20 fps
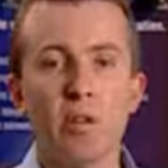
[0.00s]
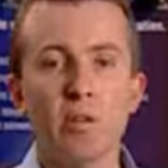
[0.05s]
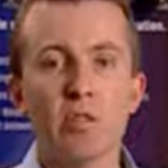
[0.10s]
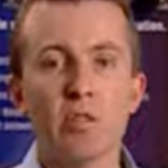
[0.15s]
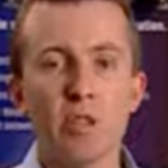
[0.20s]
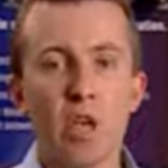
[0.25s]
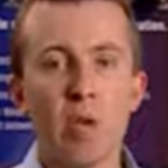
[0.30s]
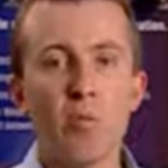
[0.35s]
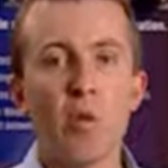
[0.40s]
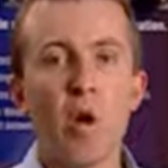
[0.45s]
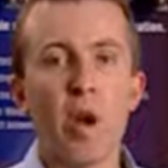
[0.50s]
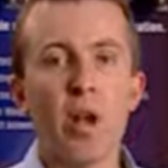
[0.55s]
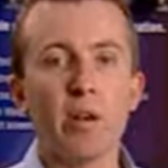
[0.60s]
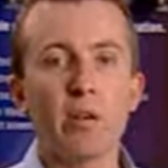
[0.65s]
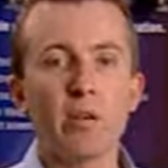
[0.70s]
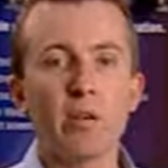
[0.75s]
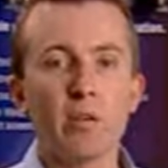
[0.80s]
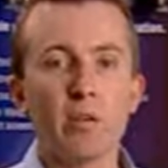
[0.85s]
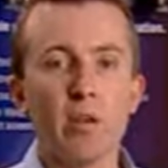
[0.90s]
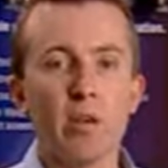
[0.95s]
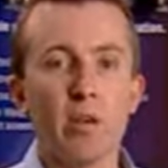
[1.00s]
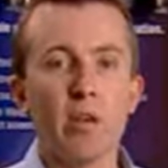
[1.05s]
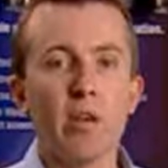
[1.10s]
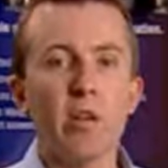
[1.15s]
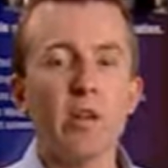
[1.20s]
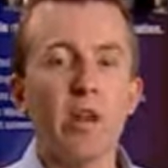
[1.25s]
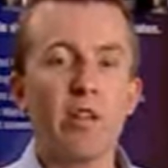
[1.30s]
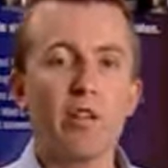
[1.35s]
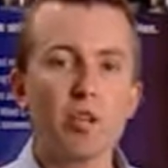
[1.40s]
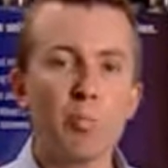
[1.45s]
Step 1.
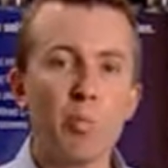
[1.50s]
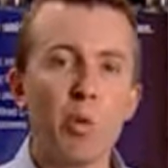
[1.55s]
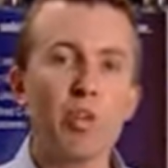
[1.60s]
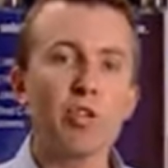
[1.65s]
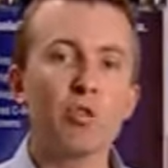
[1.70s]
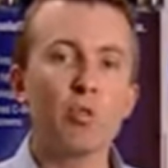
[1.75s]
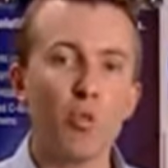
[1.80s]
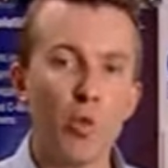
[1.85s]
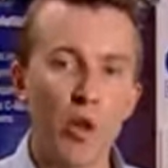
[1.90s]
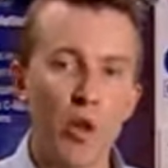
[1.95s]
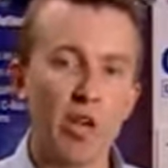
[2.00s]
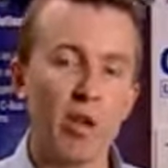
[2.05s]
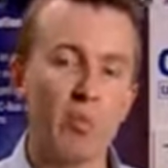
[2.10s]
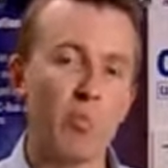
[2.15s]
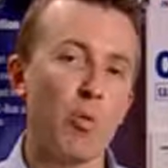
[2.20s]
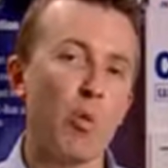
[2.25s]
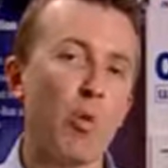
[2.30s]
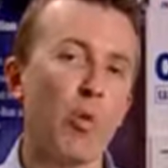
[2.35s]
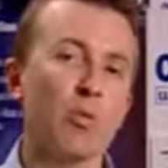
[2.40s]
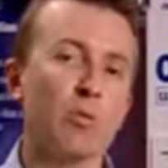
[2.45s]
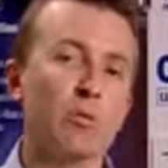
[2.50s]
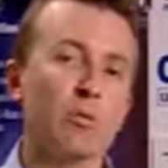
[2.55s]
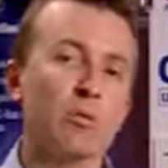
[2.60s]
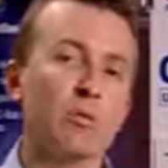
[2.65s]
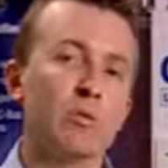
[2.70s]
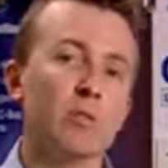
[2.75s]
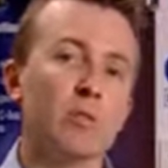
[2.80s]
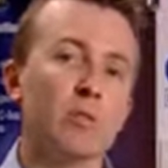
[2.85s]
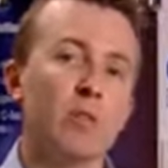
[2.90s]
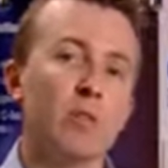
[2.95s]
Now this bit is really important.
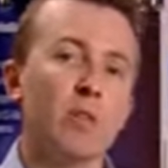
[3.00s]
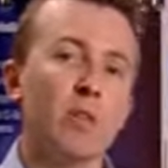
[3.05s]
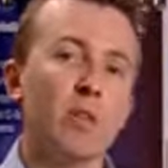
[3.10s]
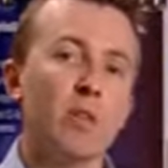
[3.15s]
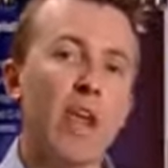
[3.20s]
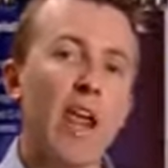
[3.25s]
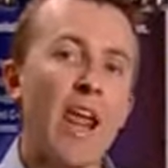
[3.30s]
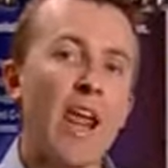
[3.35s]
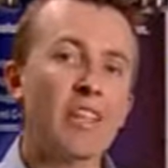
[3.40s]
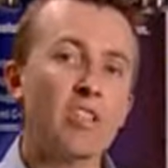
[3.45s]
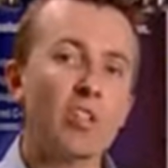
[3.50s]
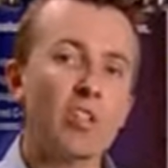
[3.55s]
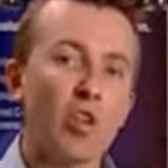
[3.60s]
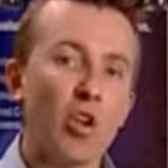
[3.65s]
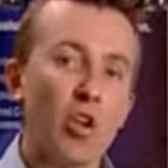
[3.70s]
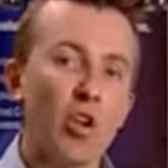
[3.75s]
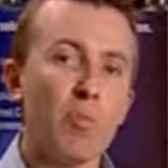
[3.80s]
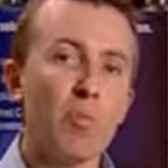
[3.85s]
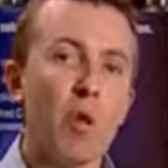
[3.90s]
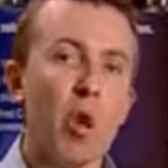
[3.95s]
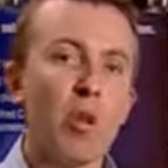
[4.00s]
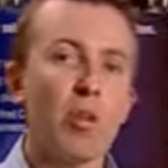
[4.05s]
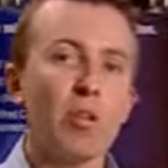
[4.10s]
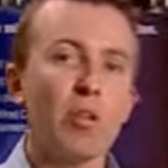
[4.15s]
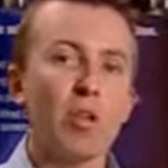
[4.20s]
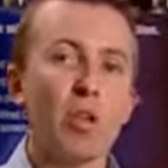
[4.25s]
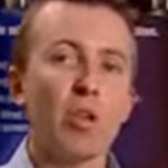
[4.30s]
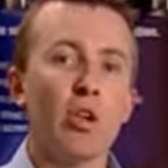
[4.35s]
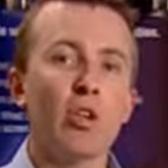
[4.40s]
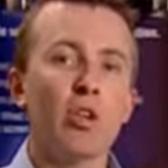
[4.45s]
Enter Learn
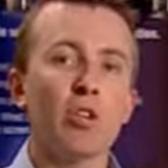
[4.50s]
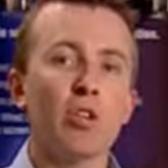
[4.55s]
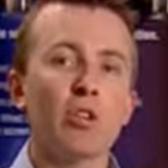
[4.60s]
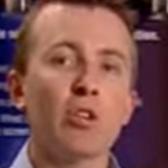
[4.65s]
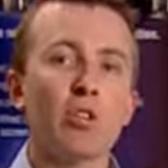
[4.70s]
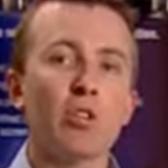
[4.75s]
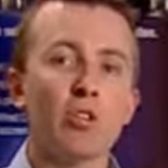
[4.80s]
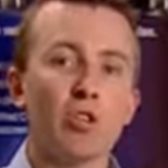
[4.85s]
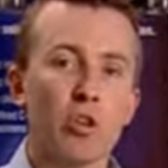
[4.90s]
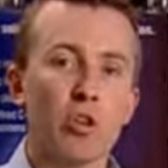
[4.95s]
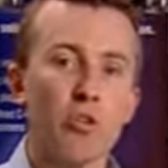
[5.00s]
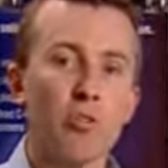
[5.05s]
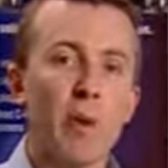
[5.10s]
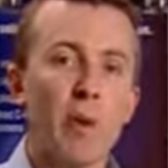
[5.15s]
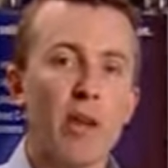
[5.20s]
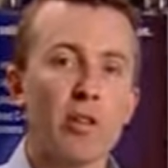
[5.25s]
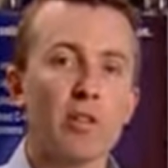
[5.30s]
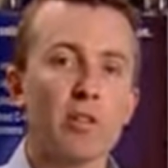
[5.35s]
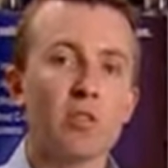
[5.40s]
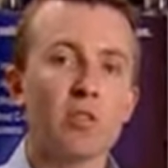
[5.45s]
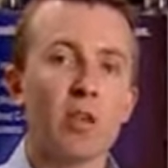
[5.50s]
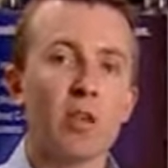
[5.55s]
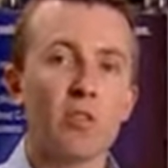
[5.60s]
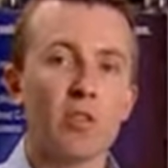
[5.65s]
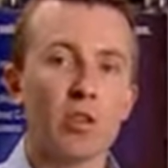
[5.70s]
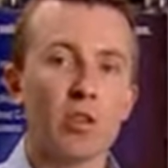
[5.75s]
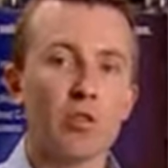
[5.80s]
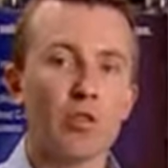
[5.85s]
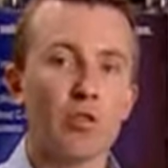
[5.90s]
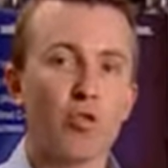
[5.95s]
Mode using the two buttons
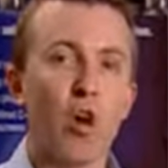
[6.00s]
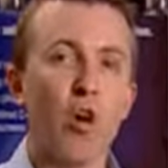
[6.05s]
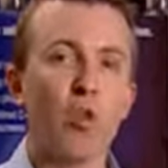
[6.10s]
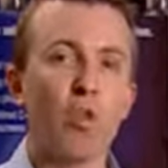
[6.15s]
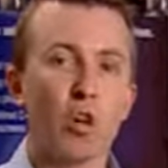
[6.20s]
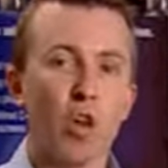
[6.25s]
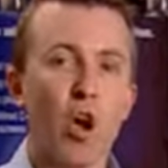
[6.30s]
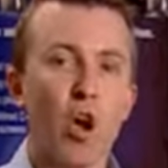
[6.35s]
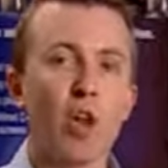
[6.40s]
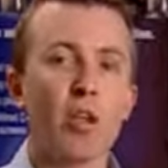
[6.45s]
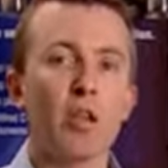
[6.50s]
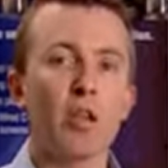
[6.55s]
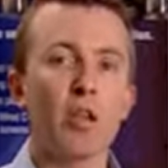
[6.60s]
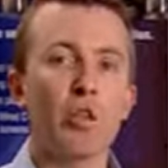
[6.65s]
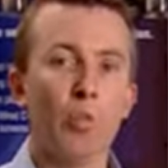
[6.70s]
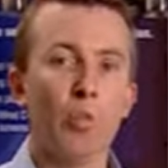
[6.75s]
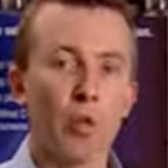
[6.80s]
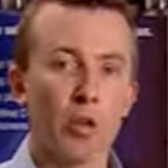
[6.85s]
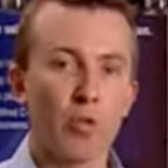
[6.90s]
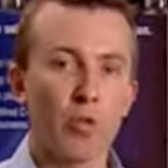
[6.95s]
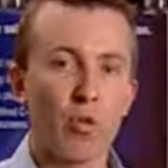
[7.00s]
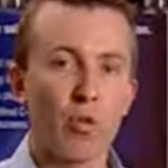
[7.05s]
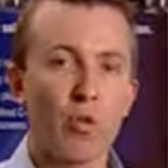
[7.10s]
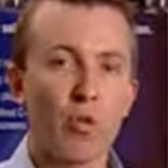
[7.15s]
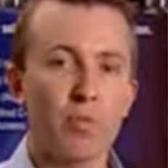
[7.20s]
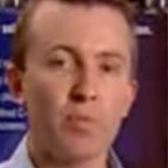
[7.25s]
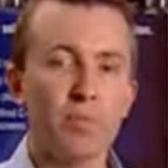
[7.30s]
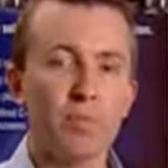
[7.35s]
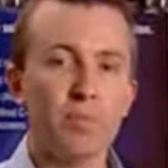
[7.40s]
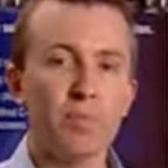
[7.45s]
that control the light you want to
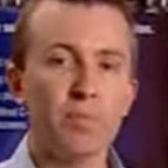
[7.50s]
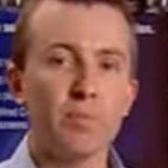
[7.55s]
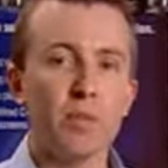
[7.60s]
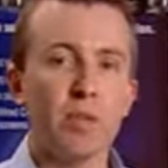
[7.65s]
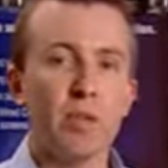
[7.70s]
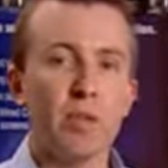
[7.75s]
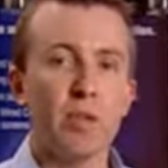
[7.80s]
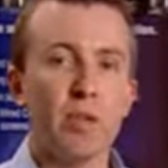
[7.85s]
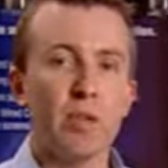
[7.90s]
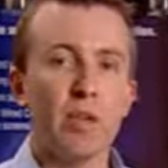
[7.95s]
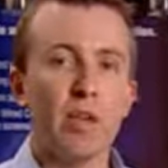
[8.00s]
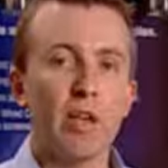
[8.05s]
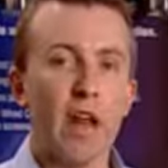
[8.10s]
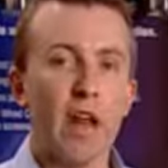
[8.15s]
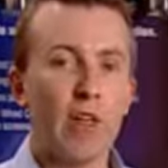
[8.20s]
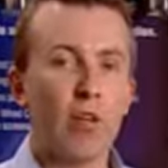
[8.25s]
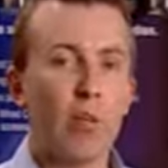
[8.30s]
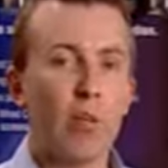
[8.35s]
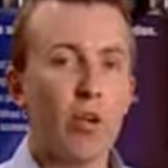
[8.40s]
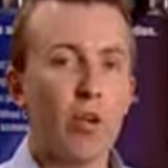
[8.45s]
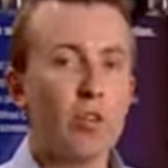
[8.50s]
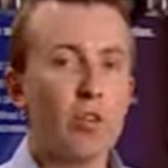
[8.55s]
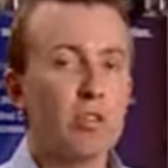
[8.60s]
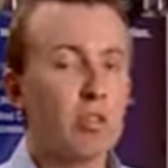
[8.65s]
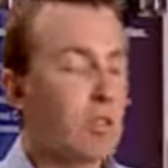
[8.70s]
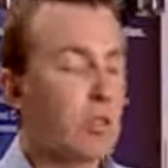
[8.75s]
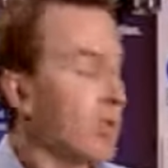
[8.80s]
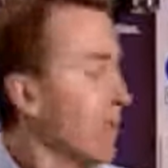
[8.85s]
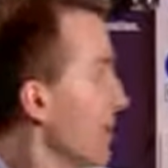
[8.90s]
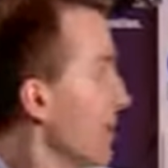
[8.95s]
group. In other
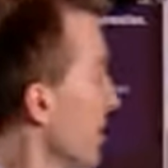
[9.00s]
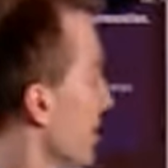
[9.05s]
words,